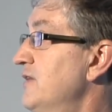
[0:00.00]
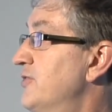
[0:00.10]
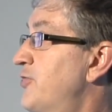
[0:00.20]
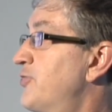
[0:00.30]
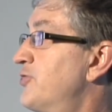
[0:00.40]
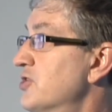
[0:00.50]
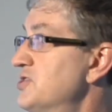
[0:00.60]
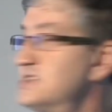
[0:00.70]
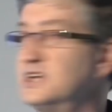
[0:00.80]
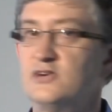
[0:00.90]
The
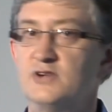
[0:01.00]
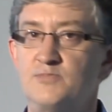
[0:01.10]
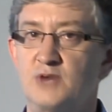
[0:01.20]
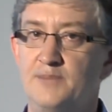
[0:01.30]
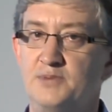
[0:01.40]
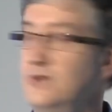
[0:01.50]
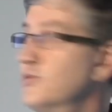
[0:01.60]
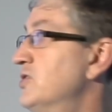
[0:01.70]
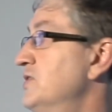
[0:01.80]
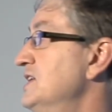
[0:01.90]
third security property
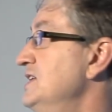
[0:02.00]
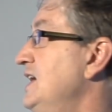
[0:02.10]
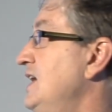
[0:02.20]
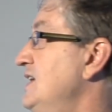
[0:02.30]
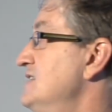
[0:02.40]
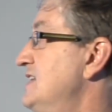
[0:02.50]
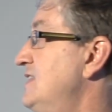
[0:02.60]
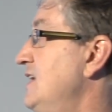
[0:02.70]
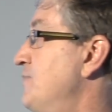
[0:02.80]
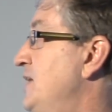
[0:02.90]
we're going to need is
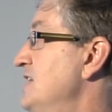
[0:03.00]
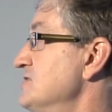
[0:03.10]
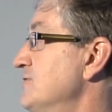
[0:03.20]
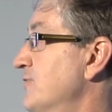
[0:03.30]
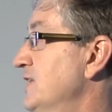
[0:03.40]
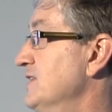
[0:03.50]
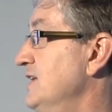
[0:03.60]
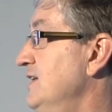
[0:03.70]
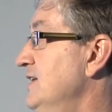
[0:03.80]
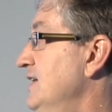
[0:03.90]
that they're
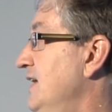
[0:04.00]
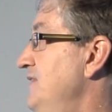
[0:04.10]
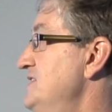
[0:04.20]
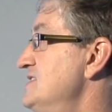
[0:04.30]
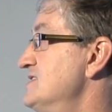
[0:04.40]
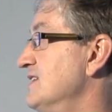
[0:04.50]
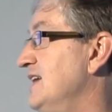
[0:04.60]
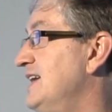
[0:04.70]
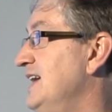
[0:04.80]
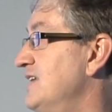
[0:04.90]
puzzle-friendly. And this is,
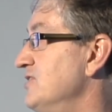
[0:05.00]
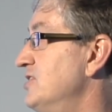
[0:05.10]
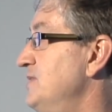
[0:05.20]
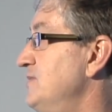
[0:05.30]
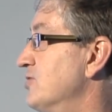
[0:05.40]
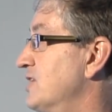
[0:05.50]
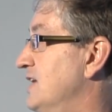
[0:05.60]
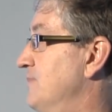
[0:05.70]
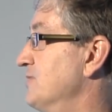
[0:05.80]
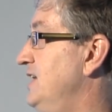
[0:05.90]
again, a little bit more
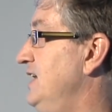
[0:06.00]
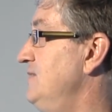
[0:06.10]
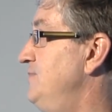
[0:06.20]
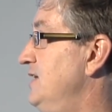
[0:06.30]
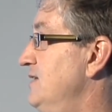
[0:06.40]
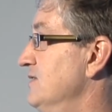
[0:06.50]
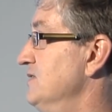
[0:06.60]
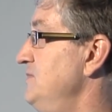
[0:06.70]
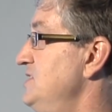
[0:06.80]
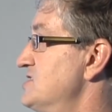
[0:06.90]
complicated, but
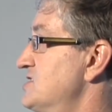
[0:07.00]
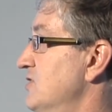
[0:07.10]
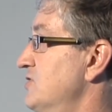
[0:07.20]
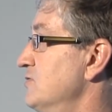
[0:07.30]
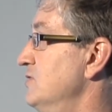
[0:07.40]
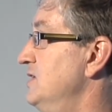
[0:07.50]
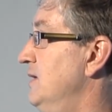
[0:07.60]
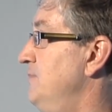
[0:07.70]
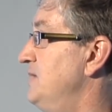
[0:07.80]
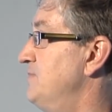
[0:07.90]
let me just go through it
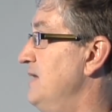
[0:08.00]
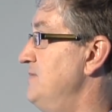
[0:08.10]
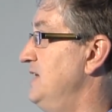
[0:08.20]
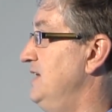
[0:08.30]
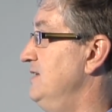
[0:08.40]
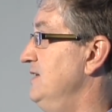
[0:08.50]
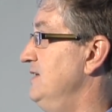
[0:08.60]
a bit by bit.